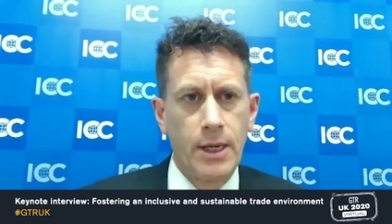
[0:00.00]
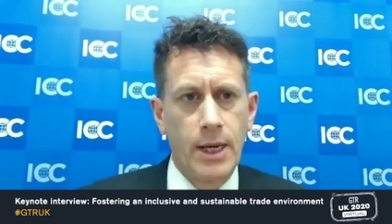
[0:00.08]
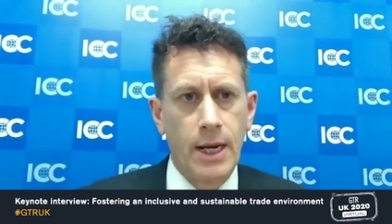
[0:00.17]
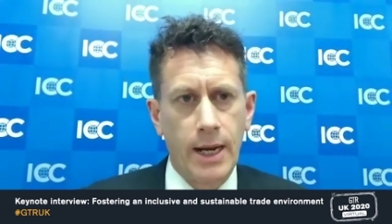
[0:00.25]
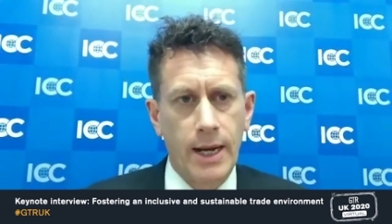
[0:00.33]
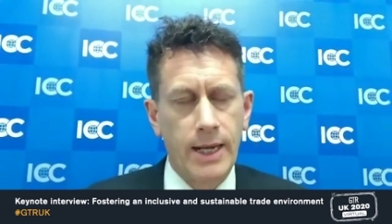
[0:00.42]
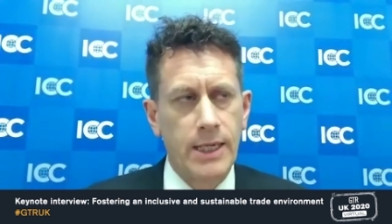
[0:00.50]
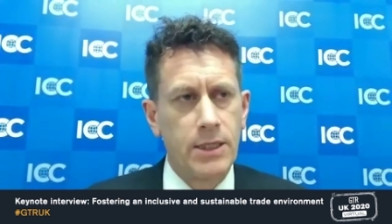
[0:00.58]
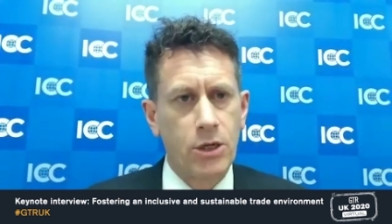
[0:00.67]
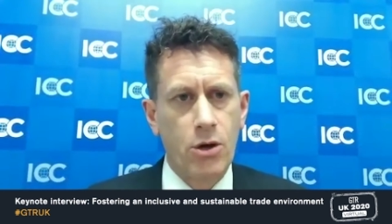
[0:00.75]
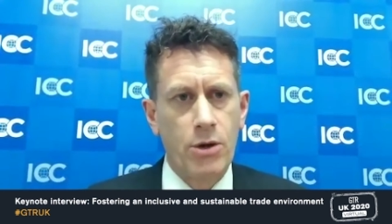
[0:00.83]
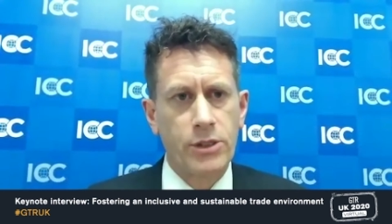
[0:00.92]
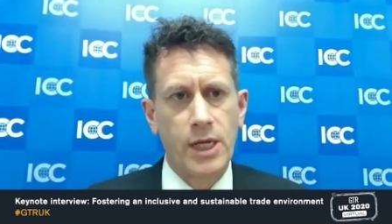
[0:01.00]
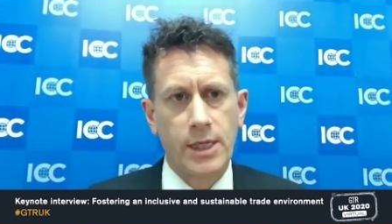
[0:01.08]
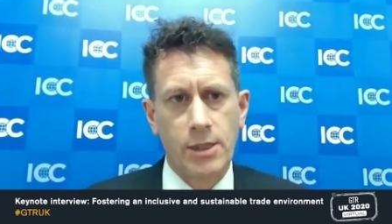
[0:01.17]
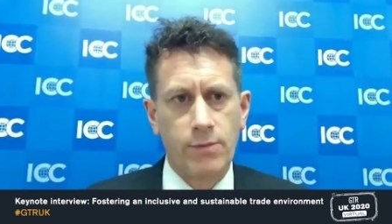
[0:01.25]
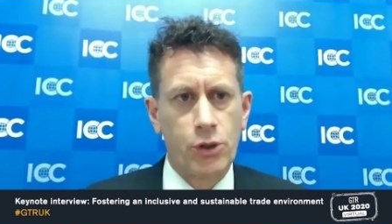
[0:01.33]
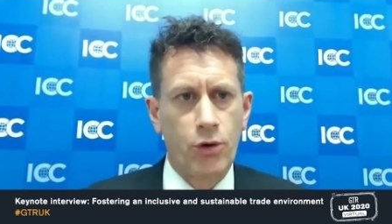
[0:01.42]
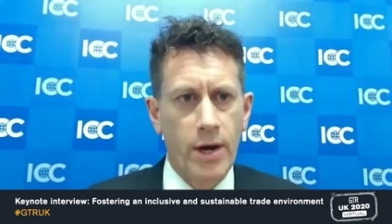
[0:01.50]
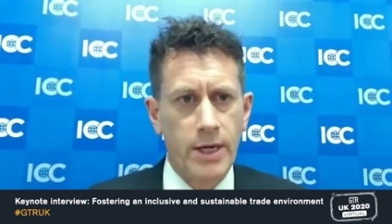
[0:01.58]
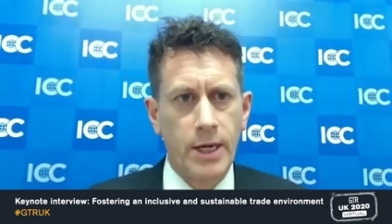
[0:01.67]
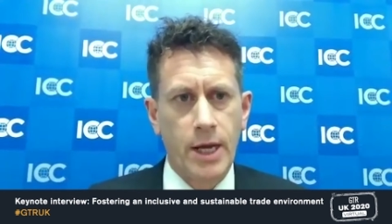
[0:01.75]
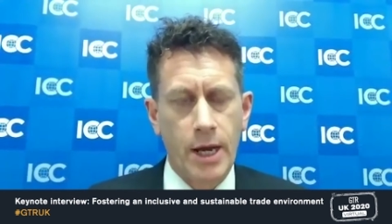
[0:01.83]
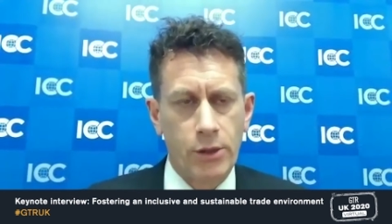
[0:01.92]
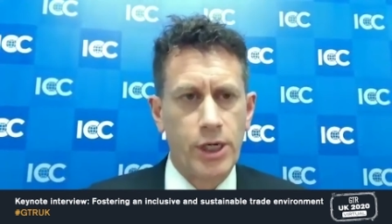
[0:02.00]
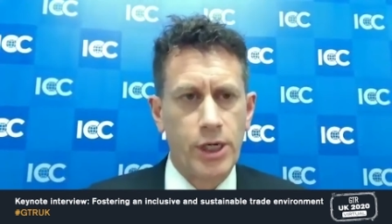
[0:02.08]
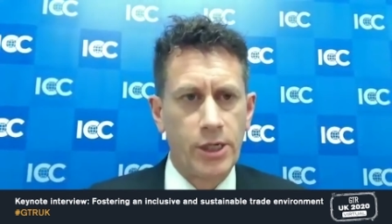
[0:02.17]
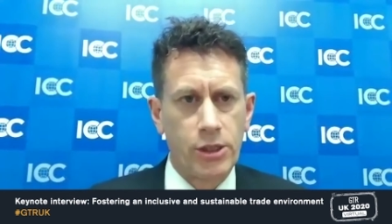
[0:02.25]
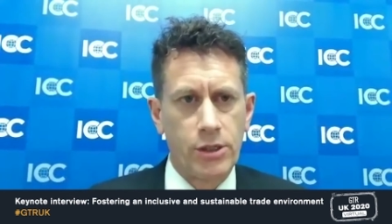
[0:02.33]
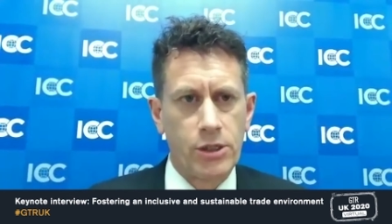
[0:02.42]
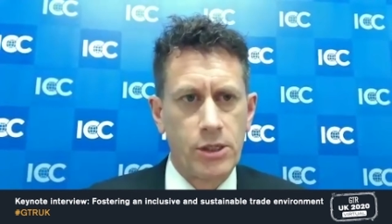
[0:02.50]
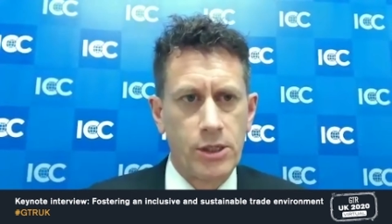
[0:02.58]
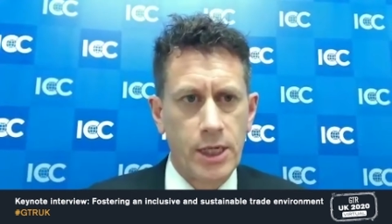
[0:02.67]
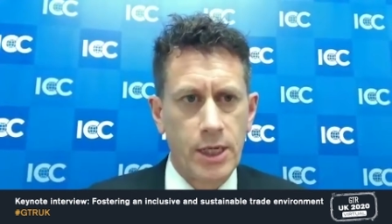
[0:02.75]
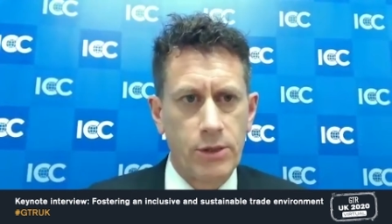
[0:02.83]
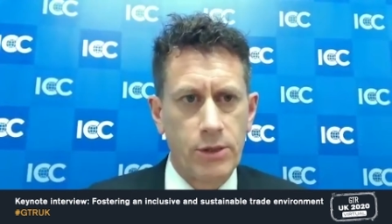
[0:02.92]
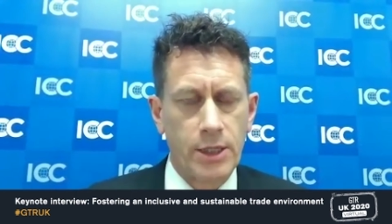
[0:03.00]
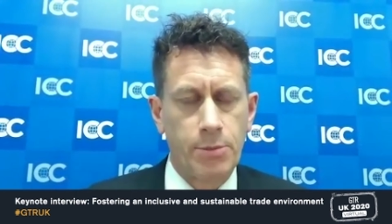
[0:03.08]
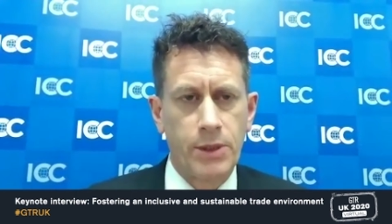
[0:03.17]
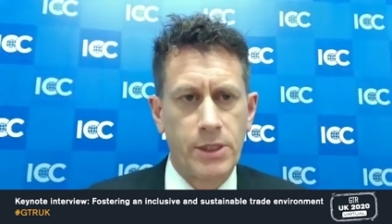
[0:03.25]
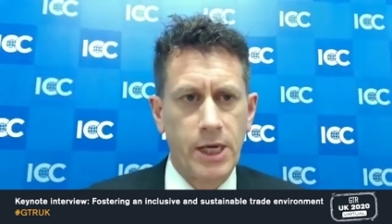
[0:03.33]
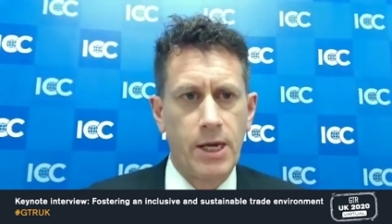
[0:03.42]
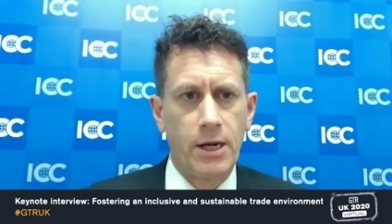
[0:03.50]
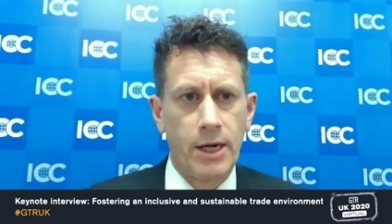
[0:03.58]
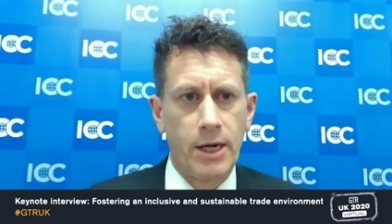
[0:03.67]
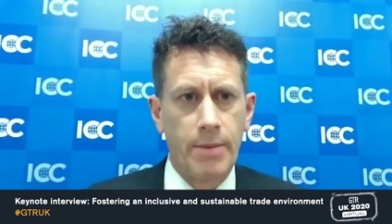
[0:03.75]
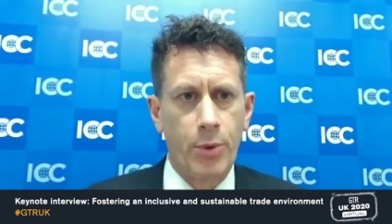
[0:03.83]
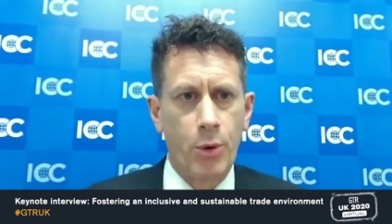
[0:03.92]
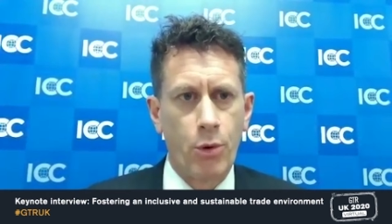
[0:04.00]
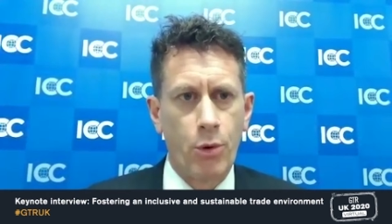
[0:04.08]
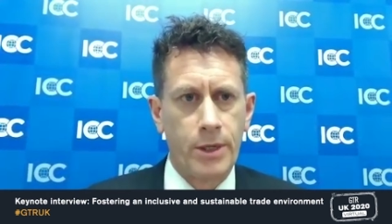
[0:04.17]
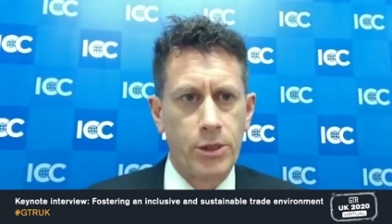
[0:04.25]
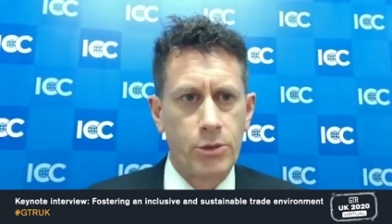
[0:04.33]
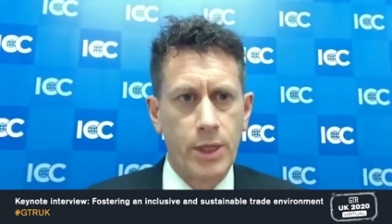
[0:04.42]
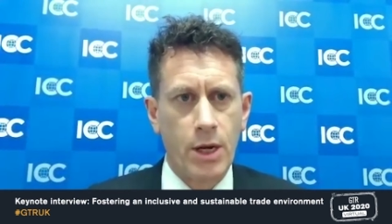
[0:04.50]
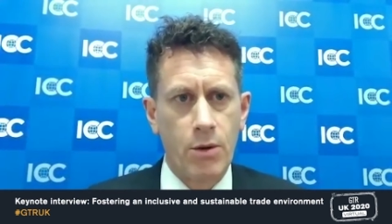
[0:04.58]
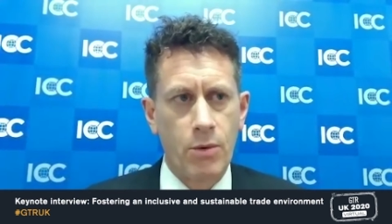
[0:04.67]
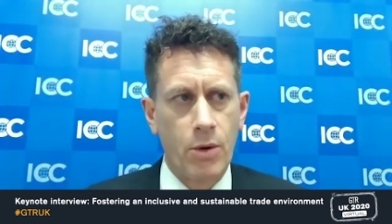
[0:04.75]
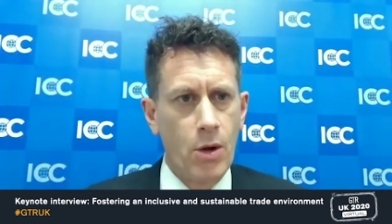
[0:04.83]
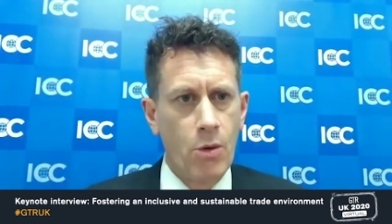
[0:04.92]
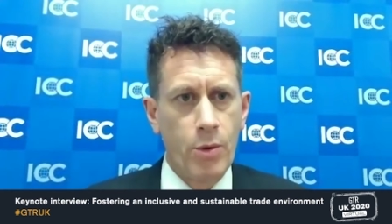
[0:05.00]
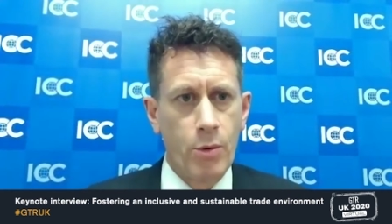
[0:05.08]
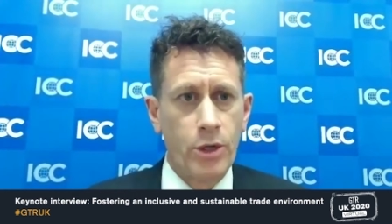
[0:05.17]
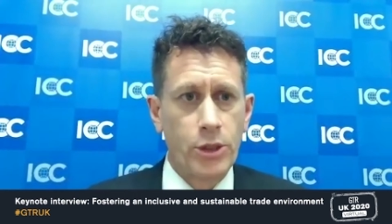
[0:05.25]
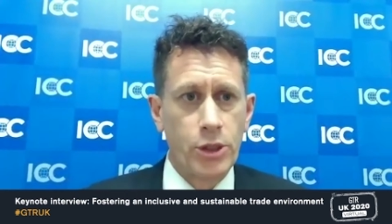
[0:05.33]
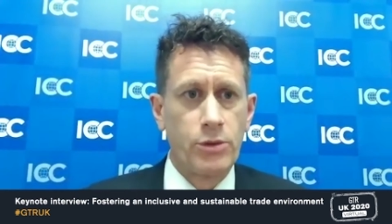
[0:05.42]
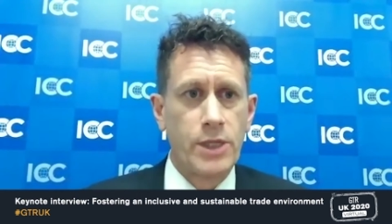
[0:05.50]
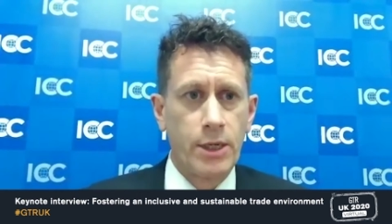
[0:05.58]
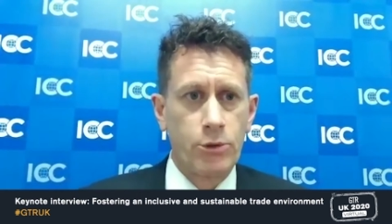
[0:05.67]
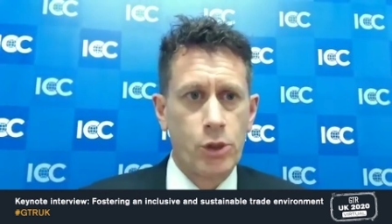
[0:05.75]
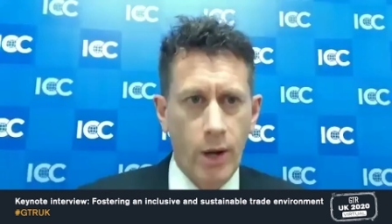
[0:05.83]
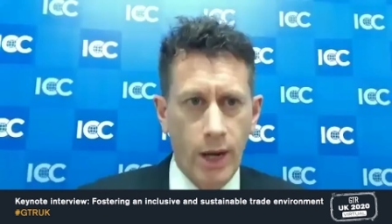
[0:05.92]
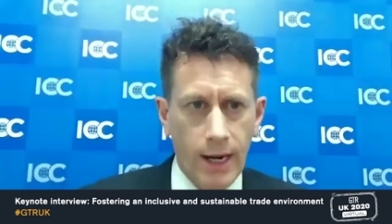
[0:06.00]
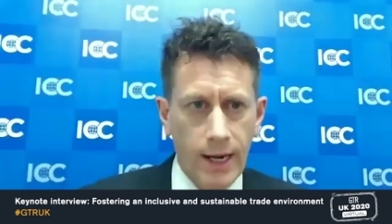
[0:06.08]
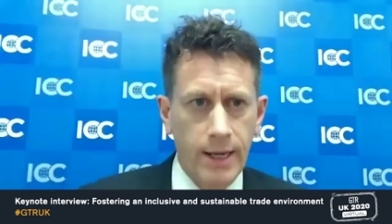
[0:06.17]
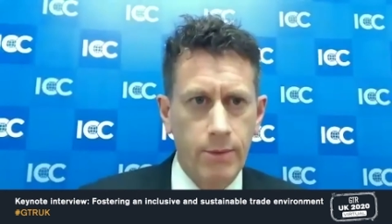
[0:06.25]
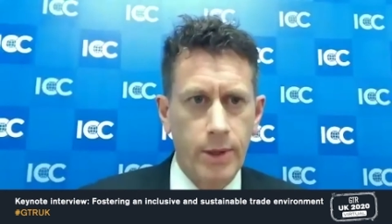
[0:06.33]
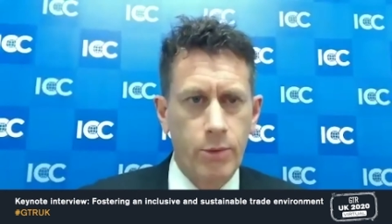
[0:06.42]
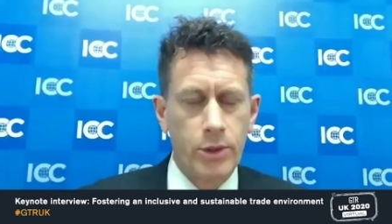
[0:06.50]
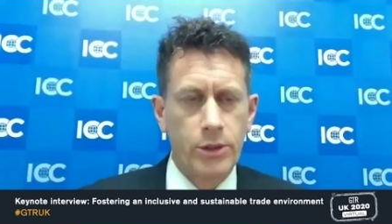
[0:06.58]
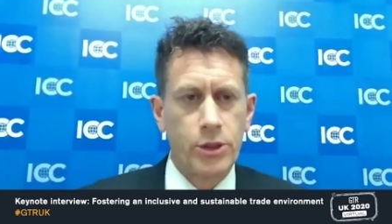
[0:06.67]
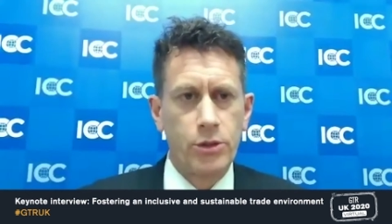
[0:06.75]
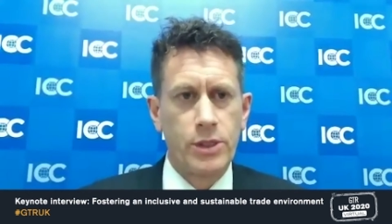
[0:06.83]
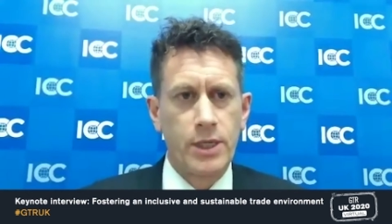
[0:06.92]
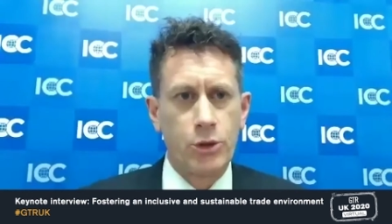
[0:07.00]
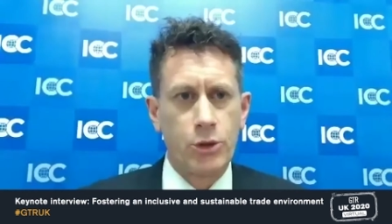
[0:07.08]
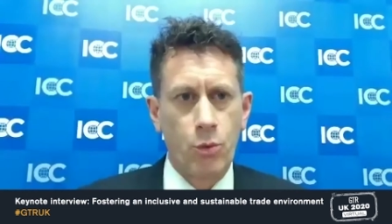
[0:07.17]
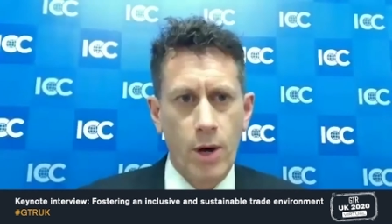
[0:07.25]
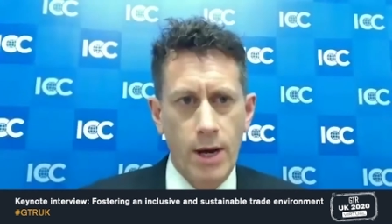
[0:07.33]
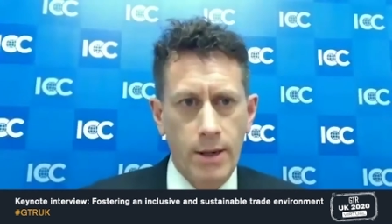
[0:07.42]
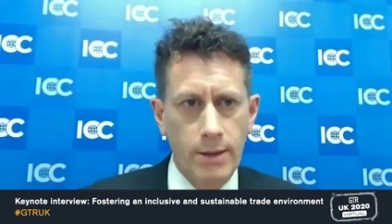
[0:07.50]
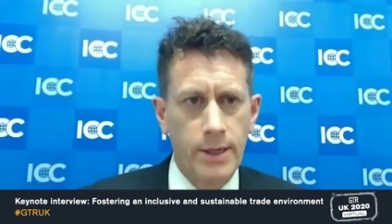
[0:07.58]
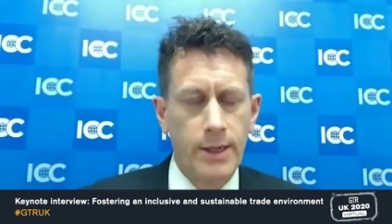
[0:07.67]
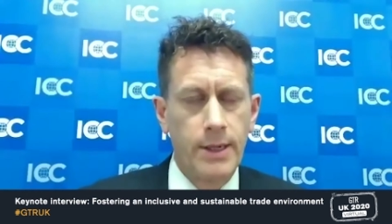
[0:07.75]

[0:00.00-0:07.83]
And in the context of trade negotiations and deals, that's particularly important because we want to do deals quickly, we want to do deals well,